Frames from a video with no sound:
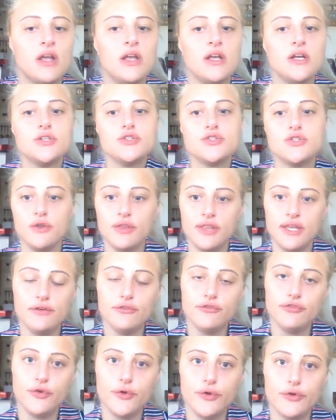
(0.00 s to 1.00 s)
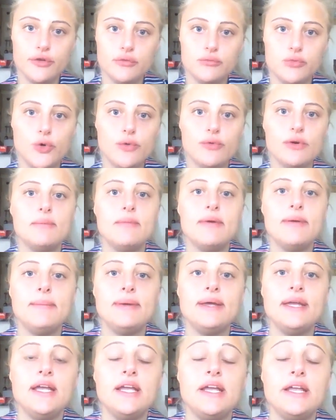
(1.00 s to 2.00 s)
So then furthermore,
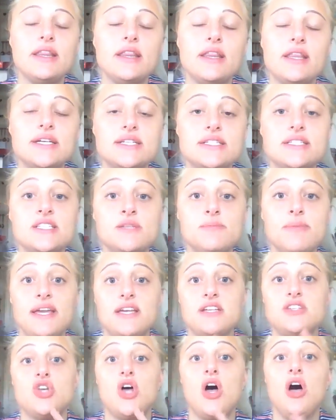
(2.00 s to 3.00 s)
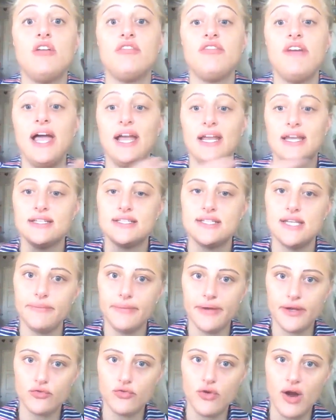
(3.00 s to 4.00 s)
remember in the space of
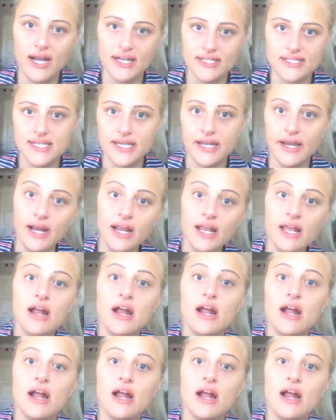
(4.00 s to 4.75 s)
academic writing,